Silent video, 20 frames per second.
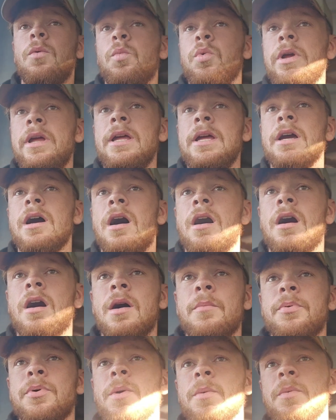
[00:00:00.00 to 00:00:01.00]
We
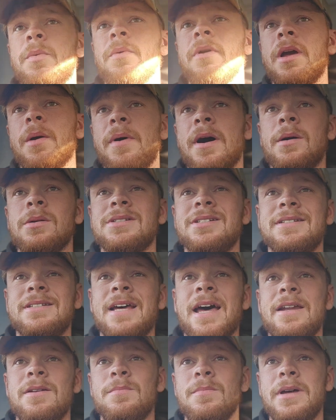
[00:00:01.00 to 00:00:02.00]
are probably about
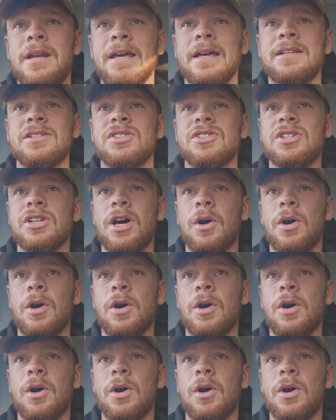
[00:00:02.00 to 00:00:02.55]
10 minutes